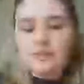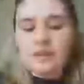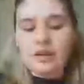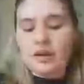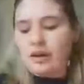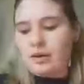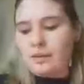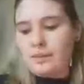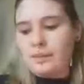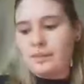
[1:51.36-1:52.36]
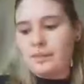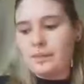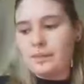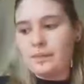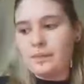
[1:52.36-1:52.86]
Um,
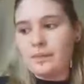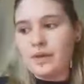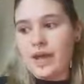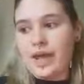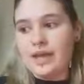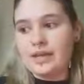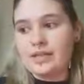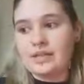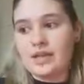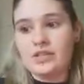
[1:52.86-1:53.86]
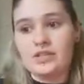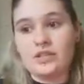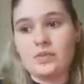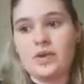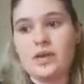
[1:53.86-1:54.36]
and it's
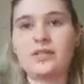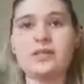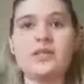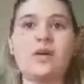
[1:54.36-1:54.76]
just because,